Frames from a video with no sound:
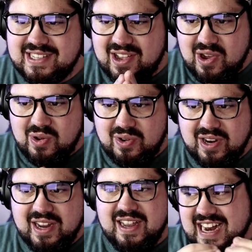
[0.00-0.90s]
its
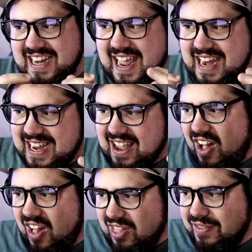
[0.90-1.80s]
own, and getting
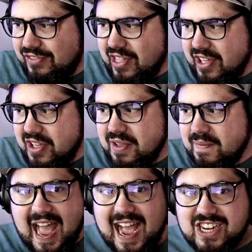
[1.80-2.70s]
all of the
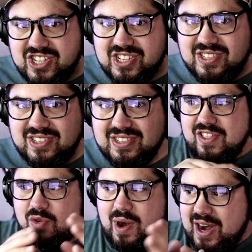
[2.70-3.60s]
actions
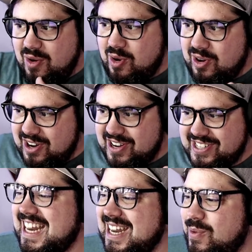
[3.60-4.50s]
in the right order.
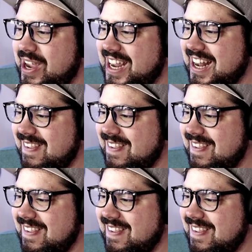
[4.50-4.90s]
Anyway,